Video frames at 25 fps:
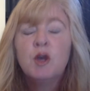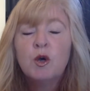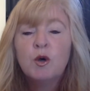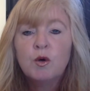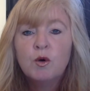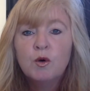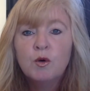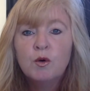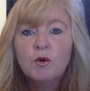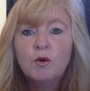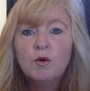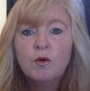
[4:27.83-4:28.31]

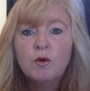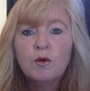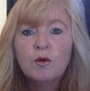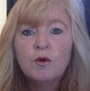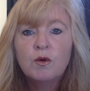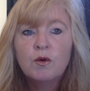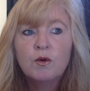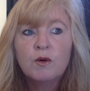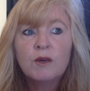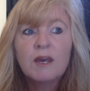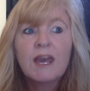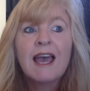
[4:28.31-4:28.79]
who
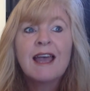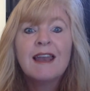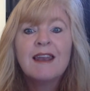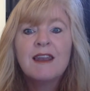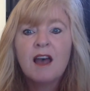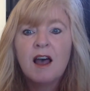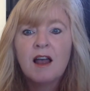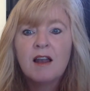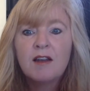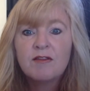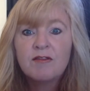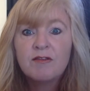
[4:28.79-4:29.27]

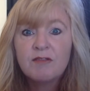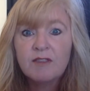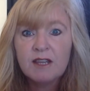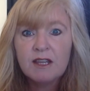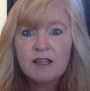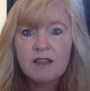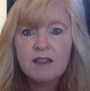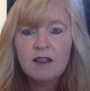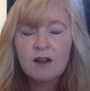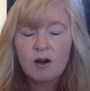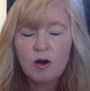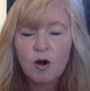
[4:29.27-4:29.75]
cannot
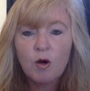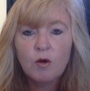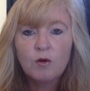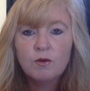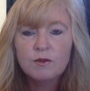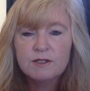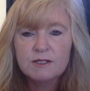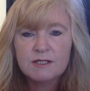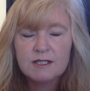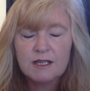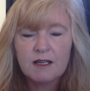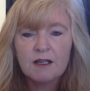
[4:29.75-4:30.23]
feed their
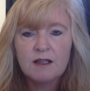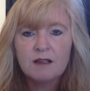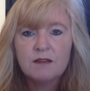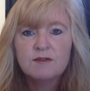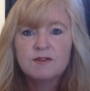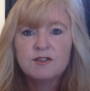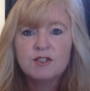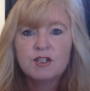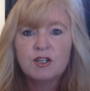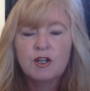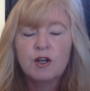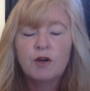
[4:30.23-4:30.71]
own
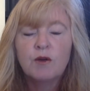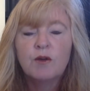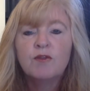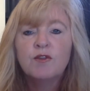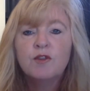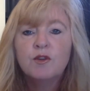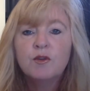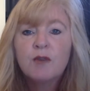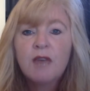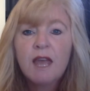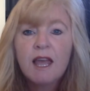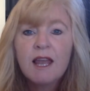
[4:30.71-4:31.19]
selves. If
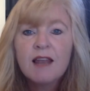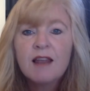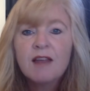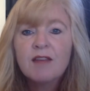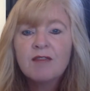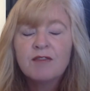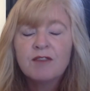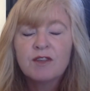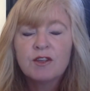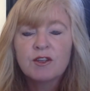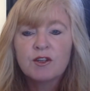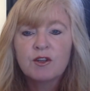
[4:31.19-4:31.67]
you cannot
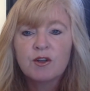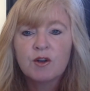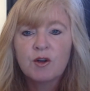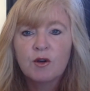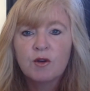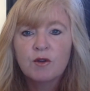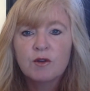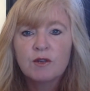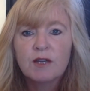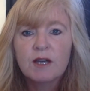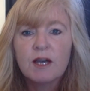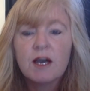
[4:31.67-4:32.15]
fill your
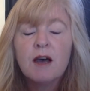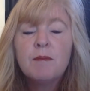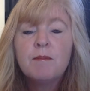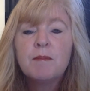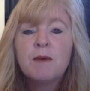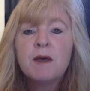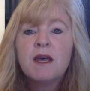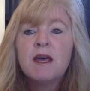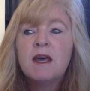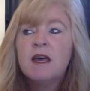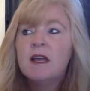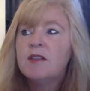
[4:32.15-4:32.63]
own cup,
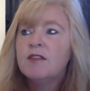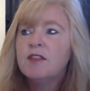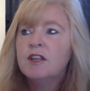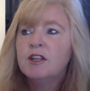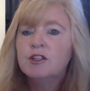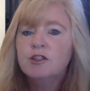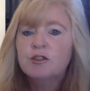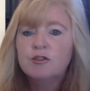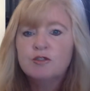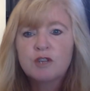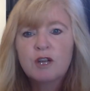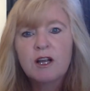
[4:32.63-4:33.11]
then
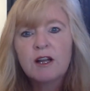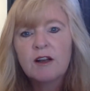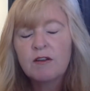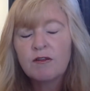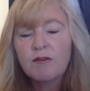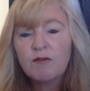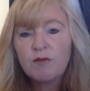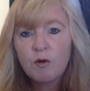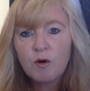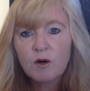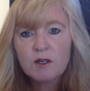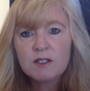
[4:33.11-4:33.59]
you try to
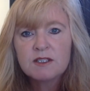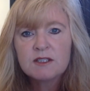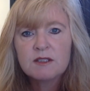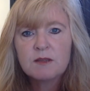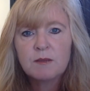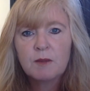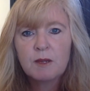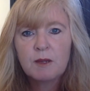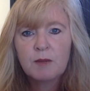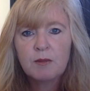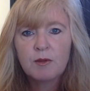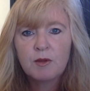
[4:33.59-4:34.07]
force the
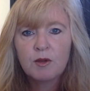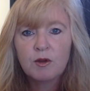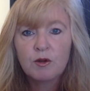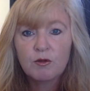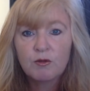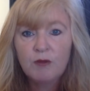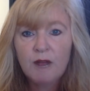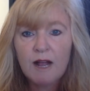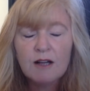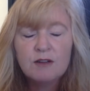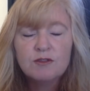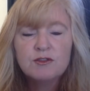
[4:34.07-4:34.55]
people
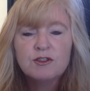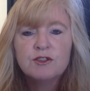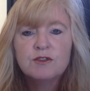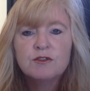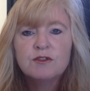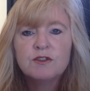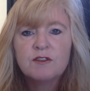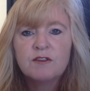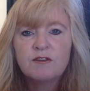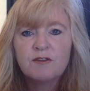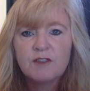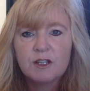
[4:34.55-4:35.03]
around you
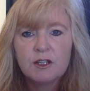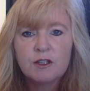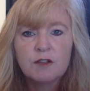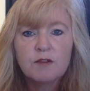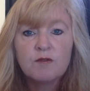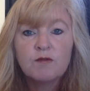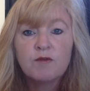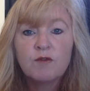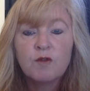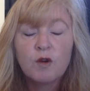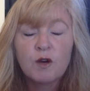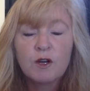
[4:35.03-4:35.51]
to fill it
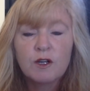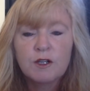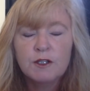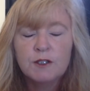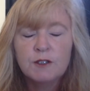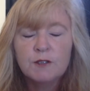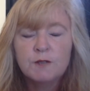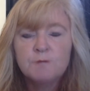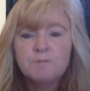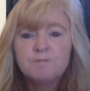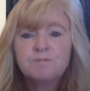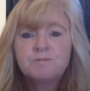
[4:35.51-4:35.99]
for
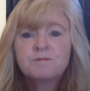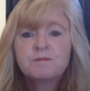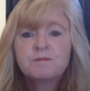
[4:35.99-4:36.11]
you.